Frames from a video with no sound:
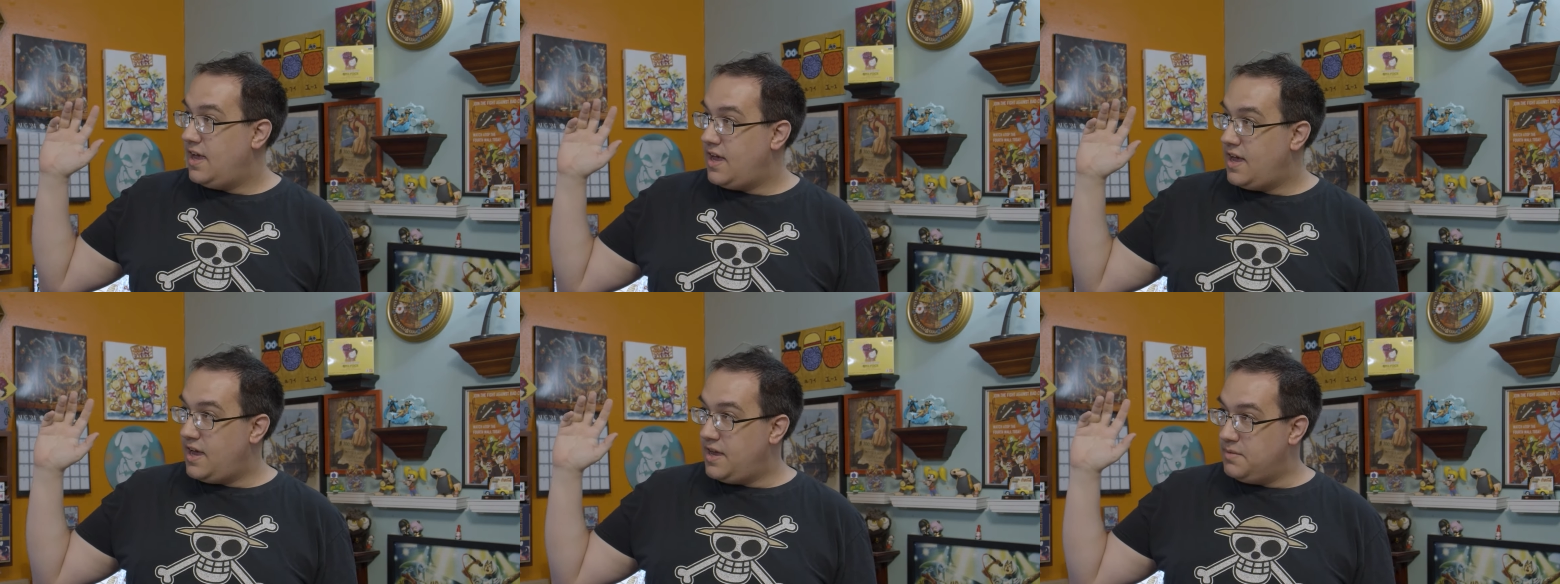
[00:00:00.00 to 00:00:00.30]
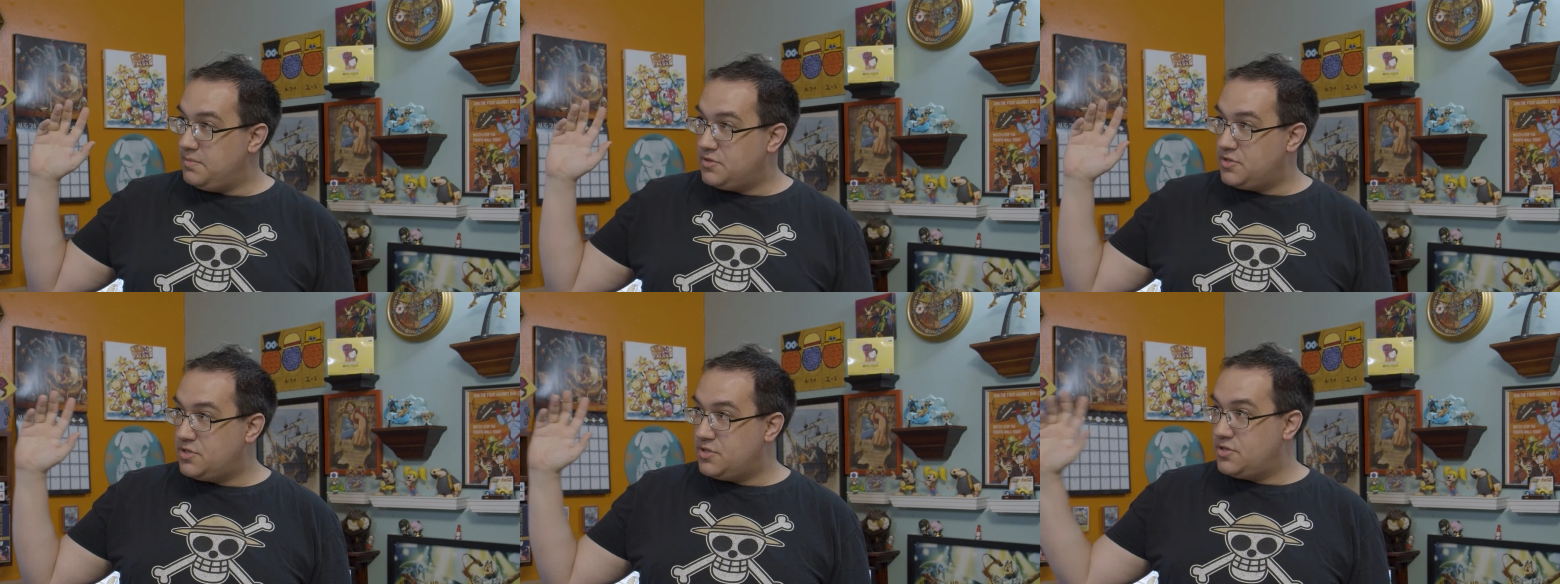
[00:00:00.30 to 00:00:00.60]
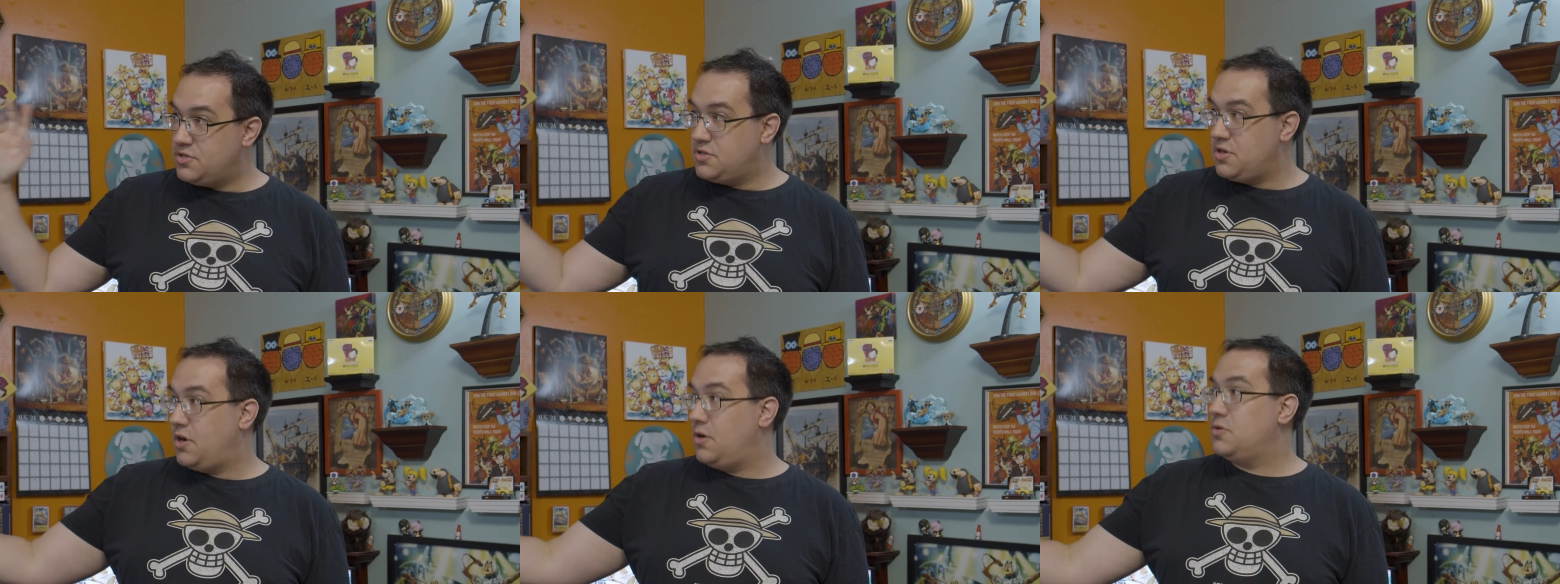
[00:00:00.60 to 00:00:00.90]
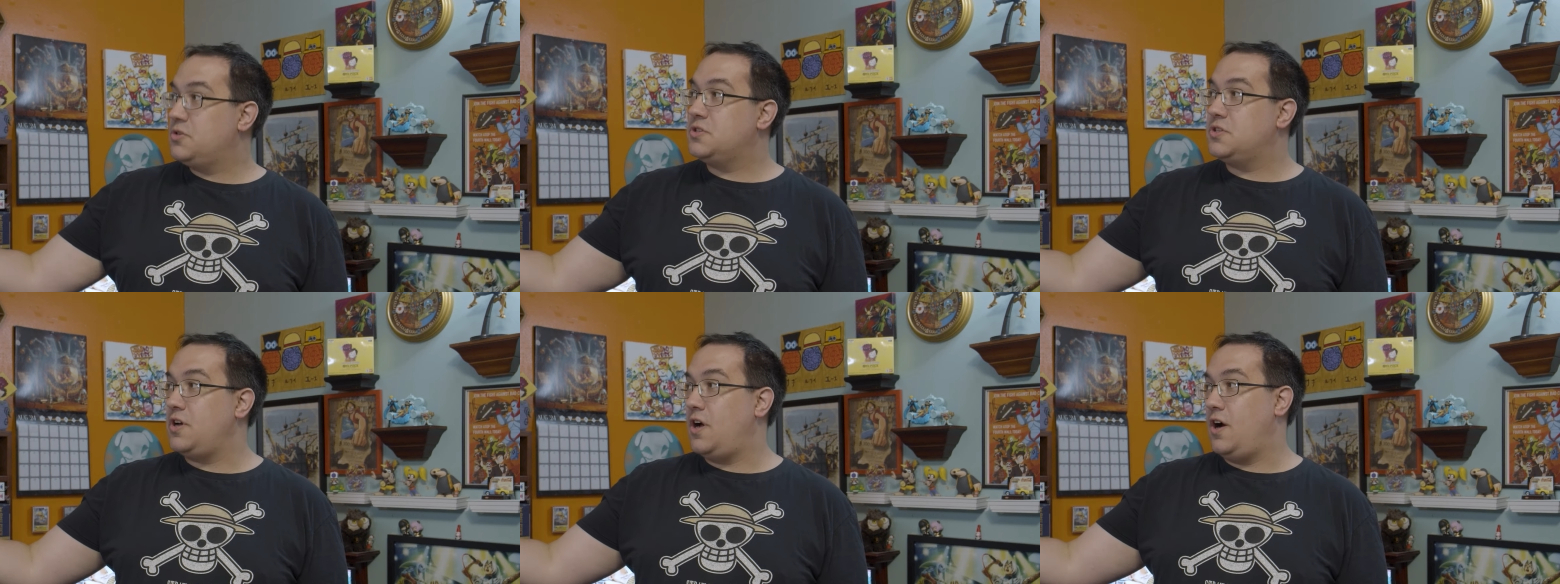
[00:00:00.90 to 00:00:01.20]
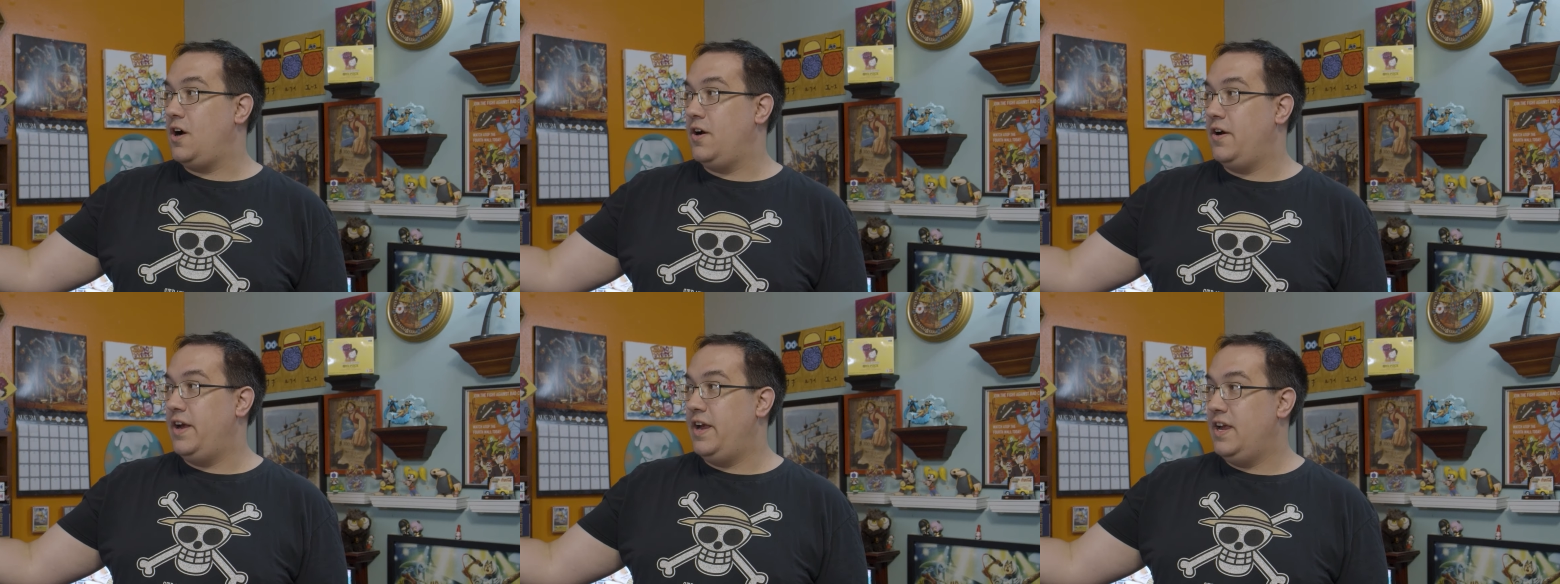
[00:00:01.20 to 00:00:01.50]
I am so
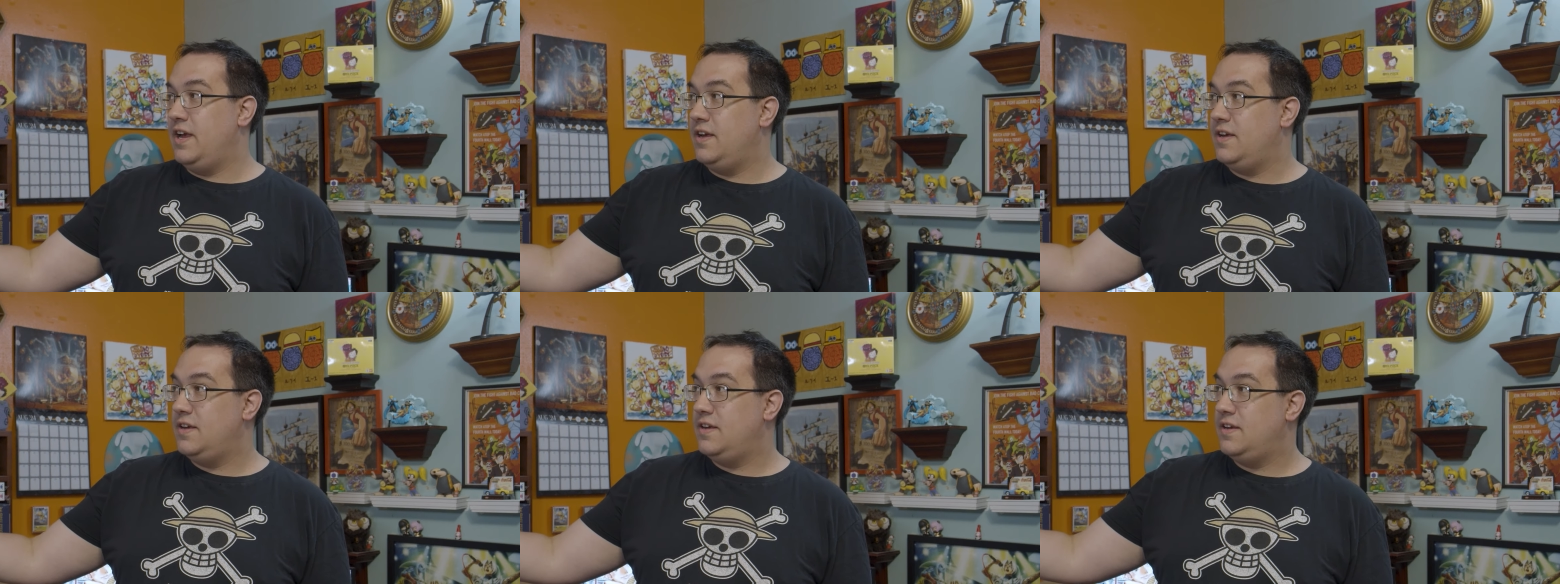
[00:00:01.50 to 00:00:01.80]
sorry.